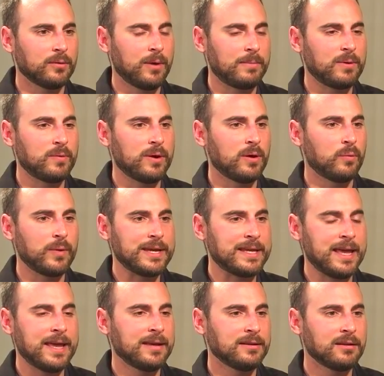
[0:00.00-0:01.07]
I mean, yeah. we, we
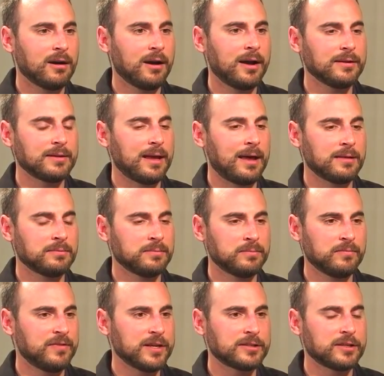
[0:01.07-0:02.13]
cannot
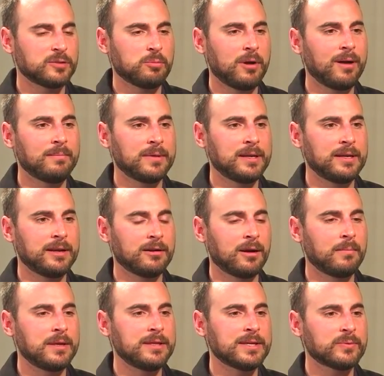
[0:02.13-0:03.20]
fix this problem in a year. I
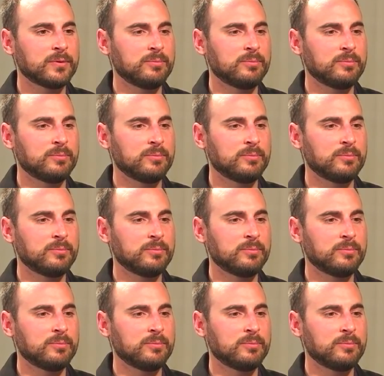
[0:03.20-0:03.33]
mean, this would